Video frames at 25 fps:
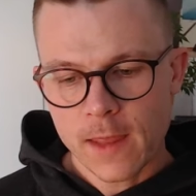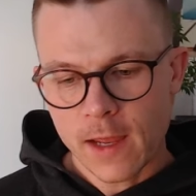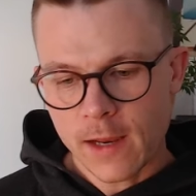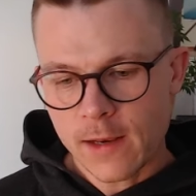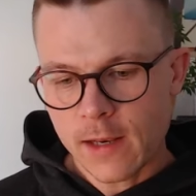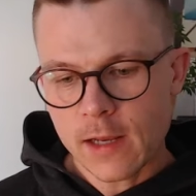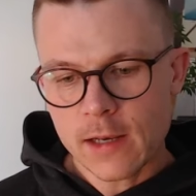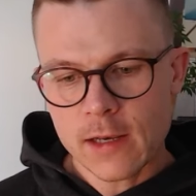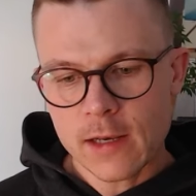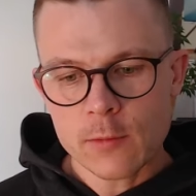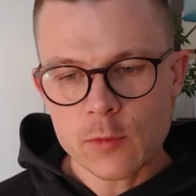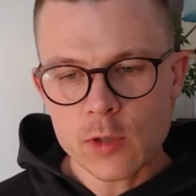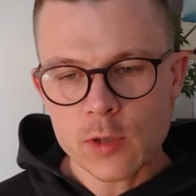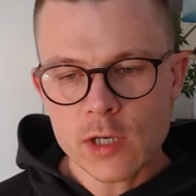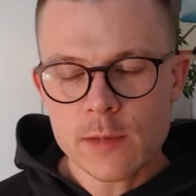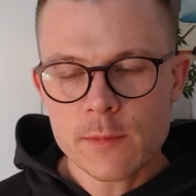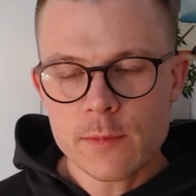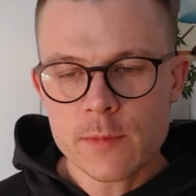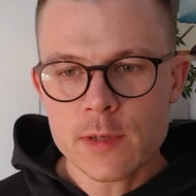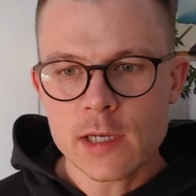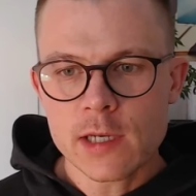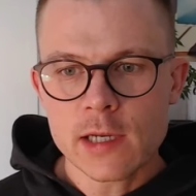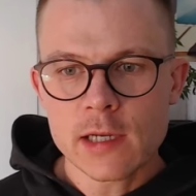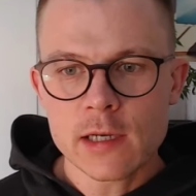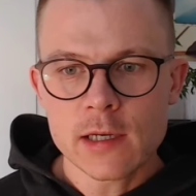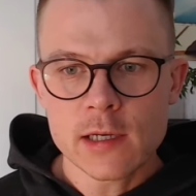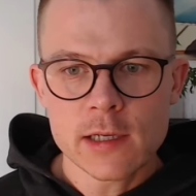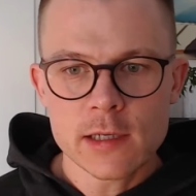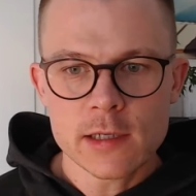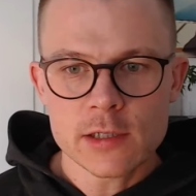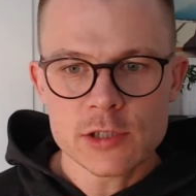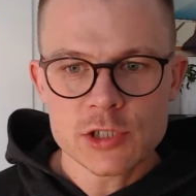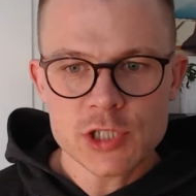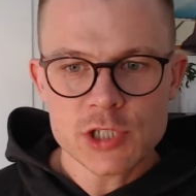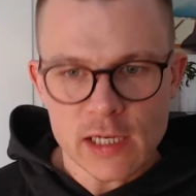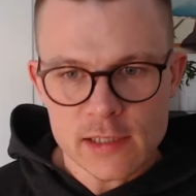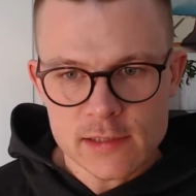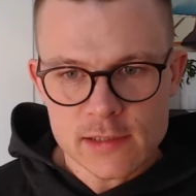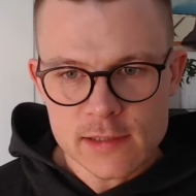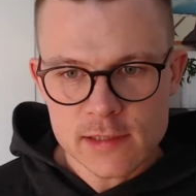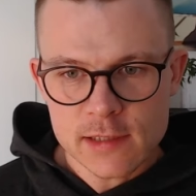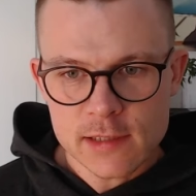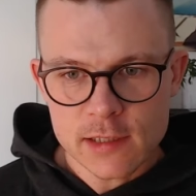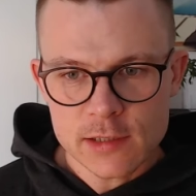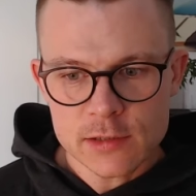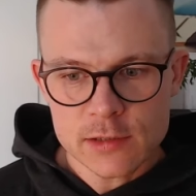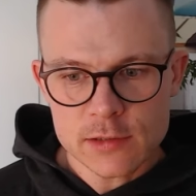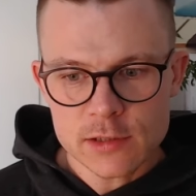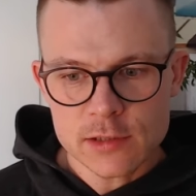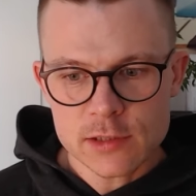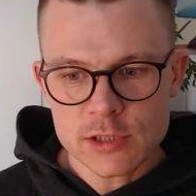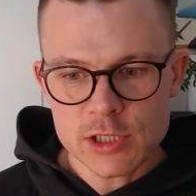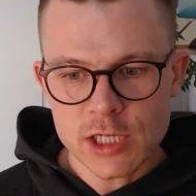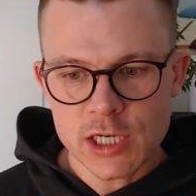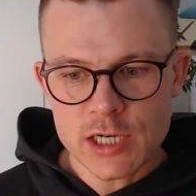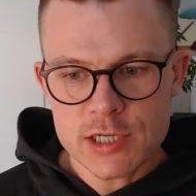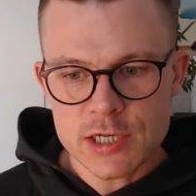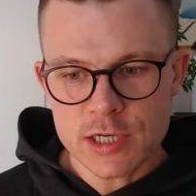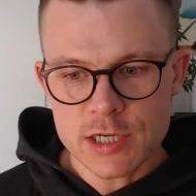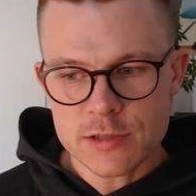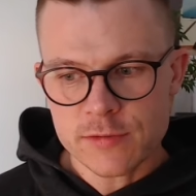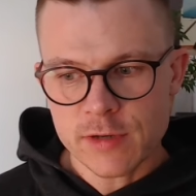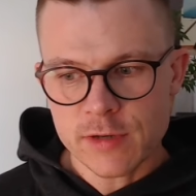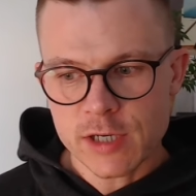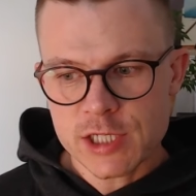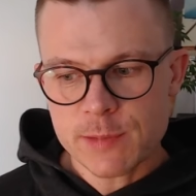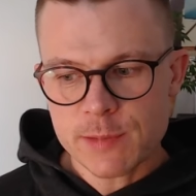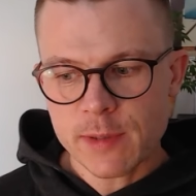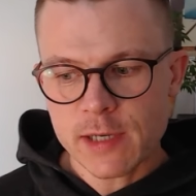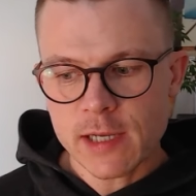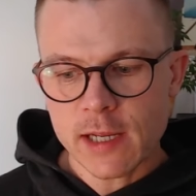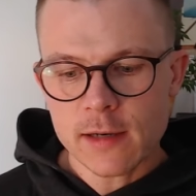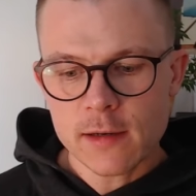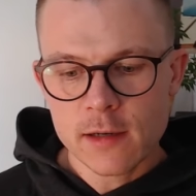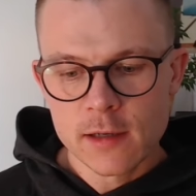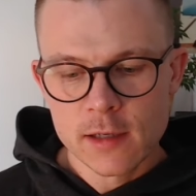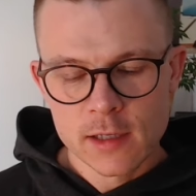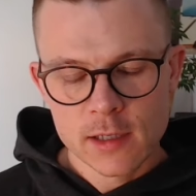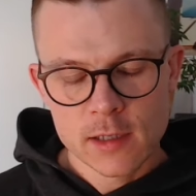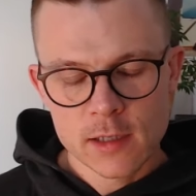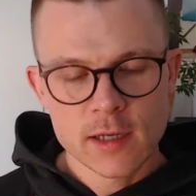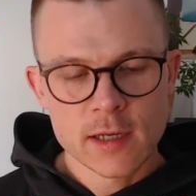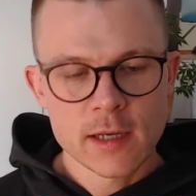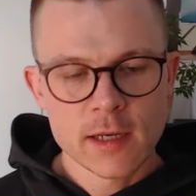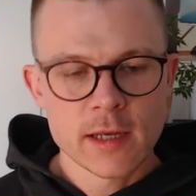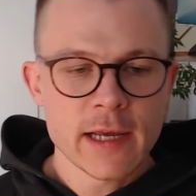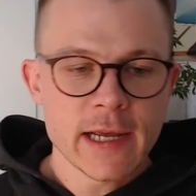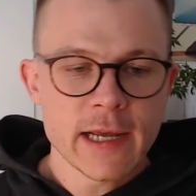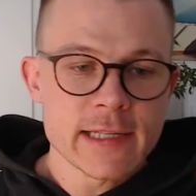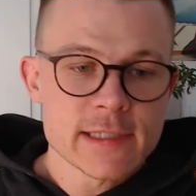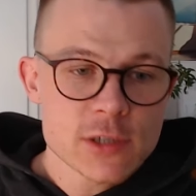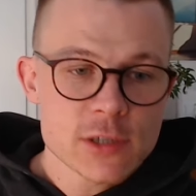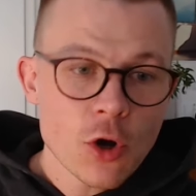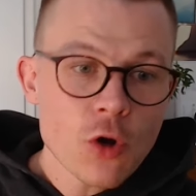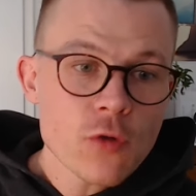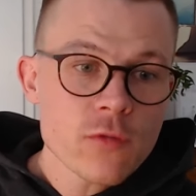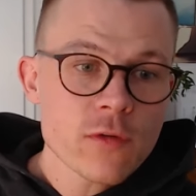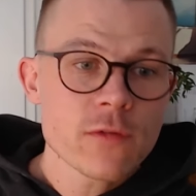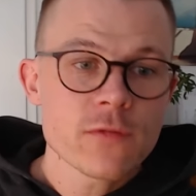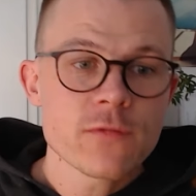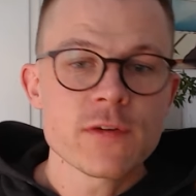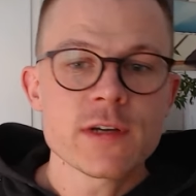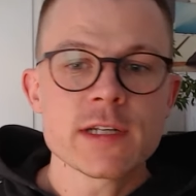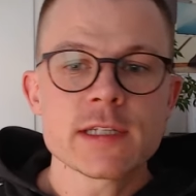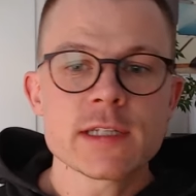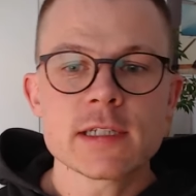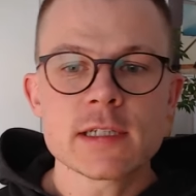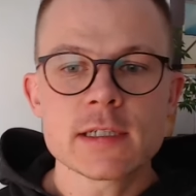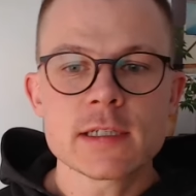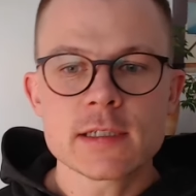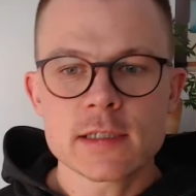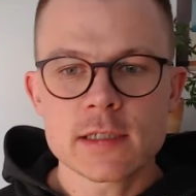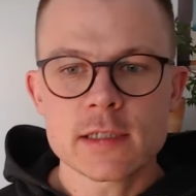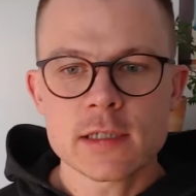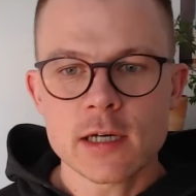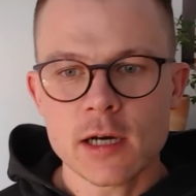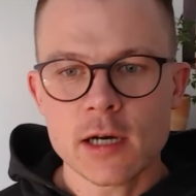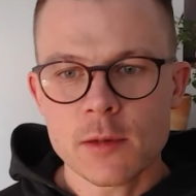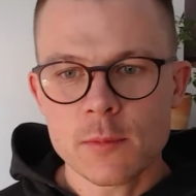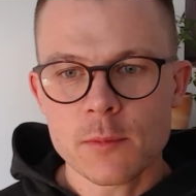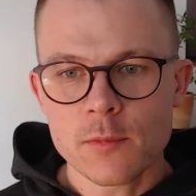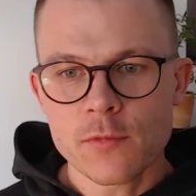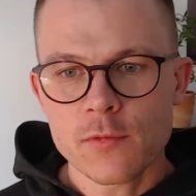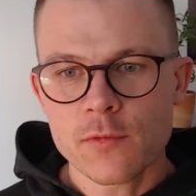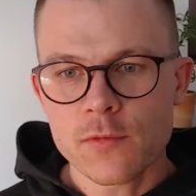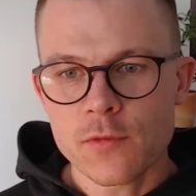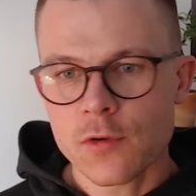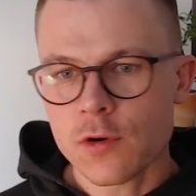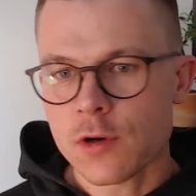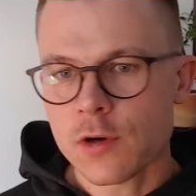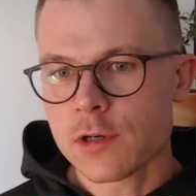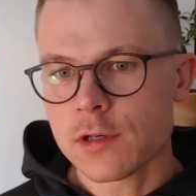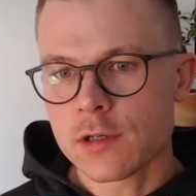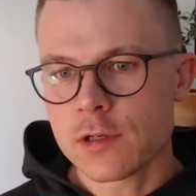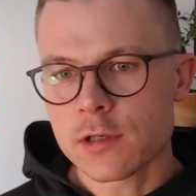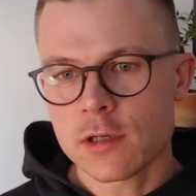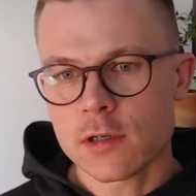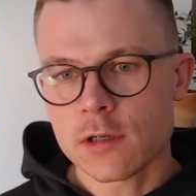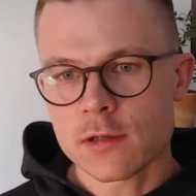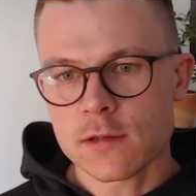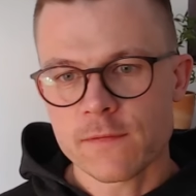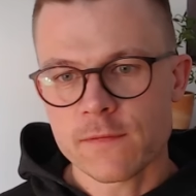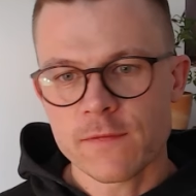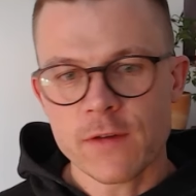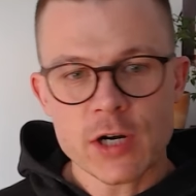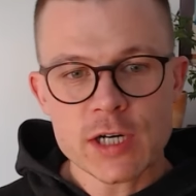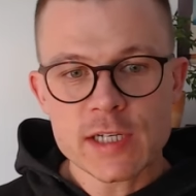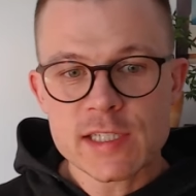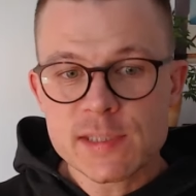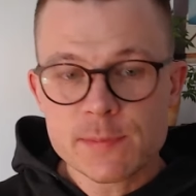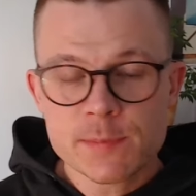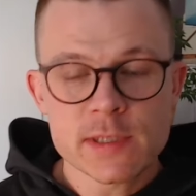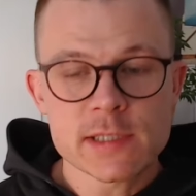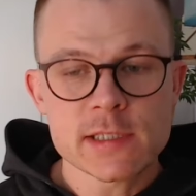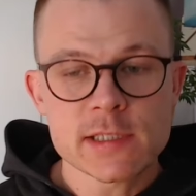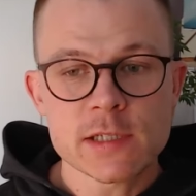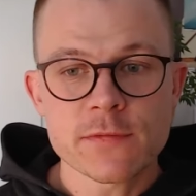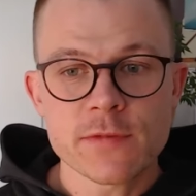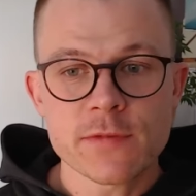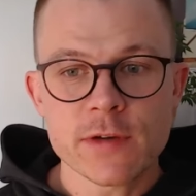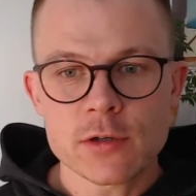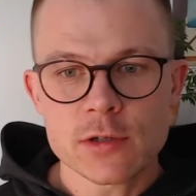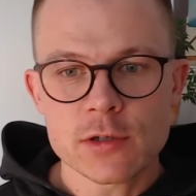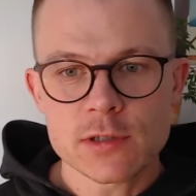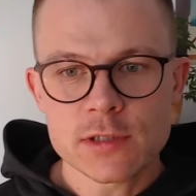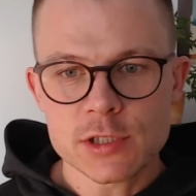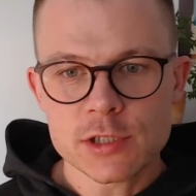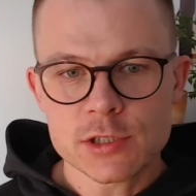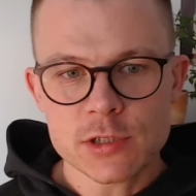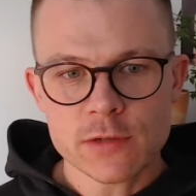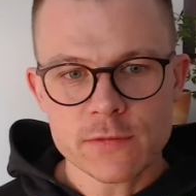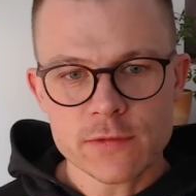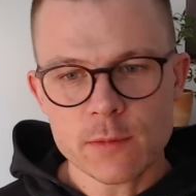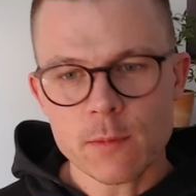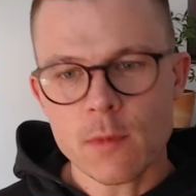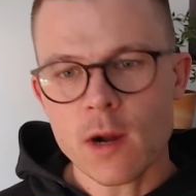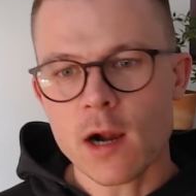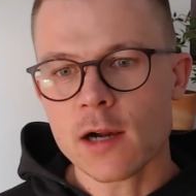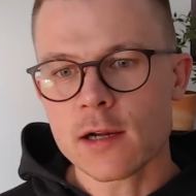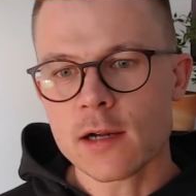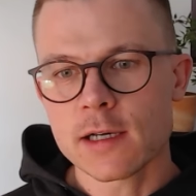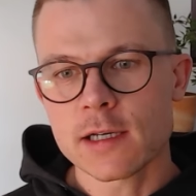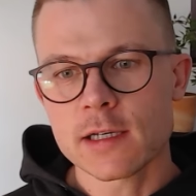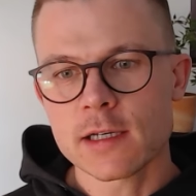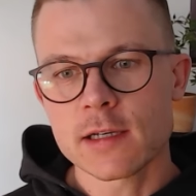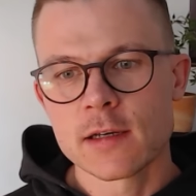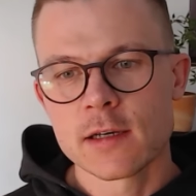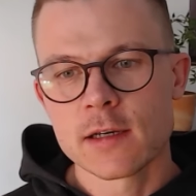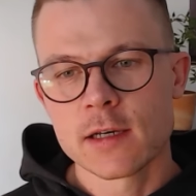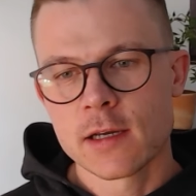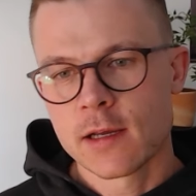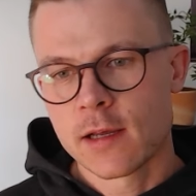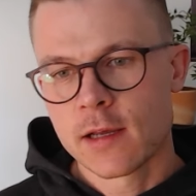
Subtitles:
And then they will immediately adjust and change their strategy. But then it's overfitted for the very specific condition of the market.